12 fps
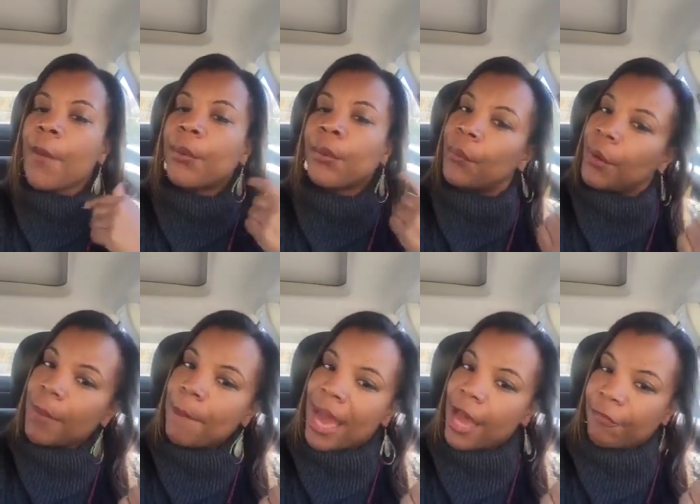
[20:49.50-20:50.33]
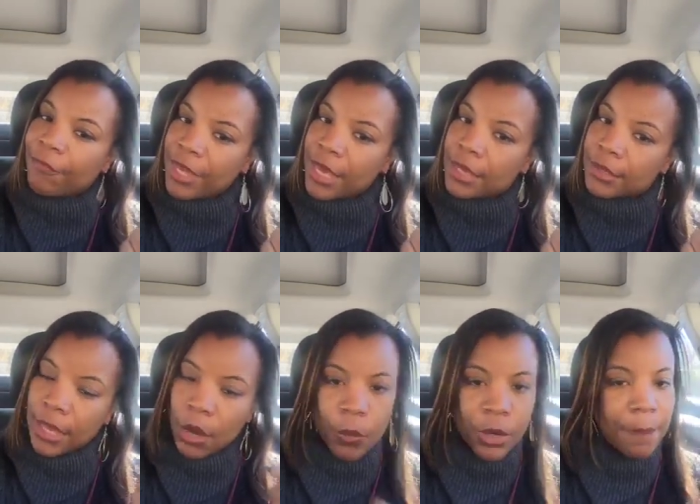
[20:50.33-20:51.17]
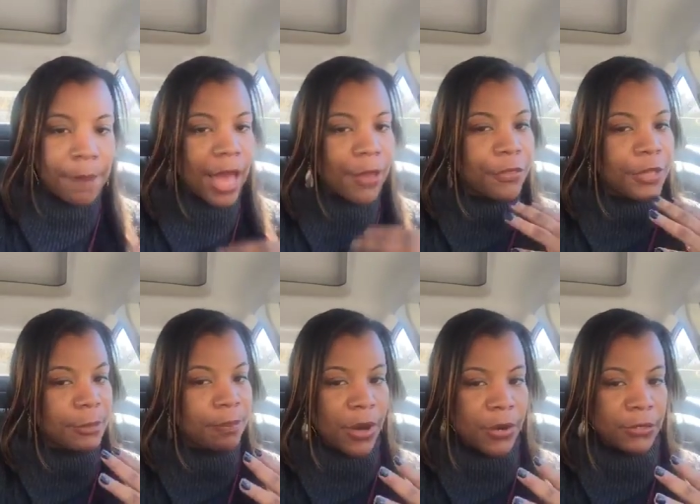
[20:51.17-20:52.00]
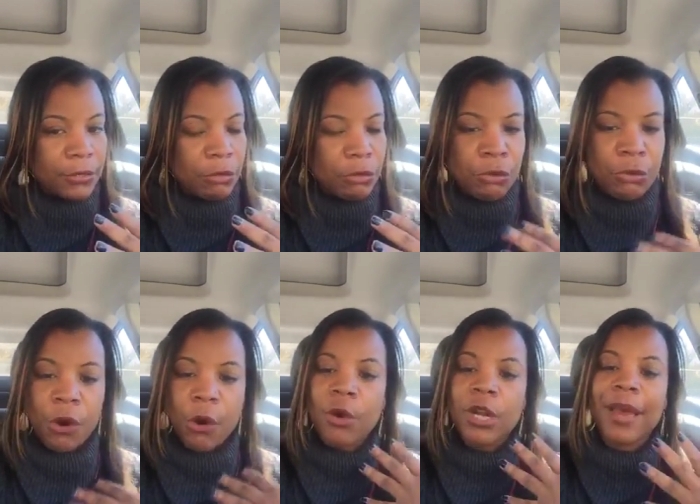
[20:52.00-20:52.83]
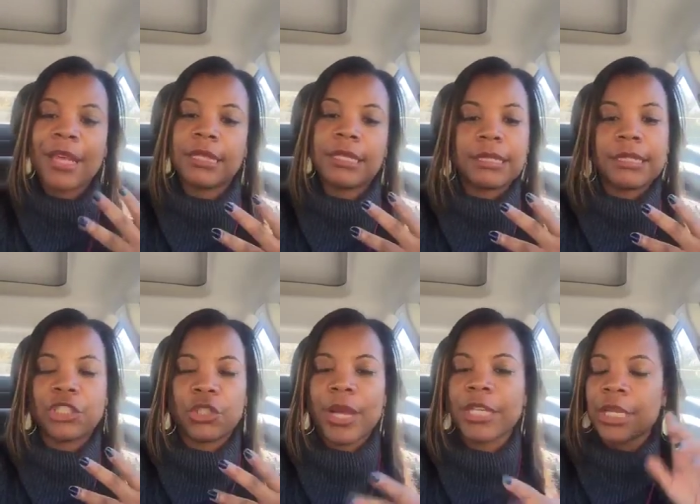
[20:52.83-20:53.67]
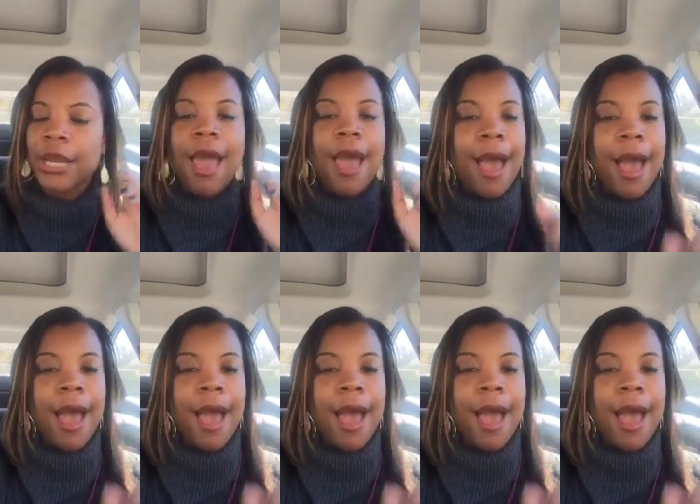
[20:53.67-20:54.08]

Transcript: but what about this? Or what about this person or what about this situation?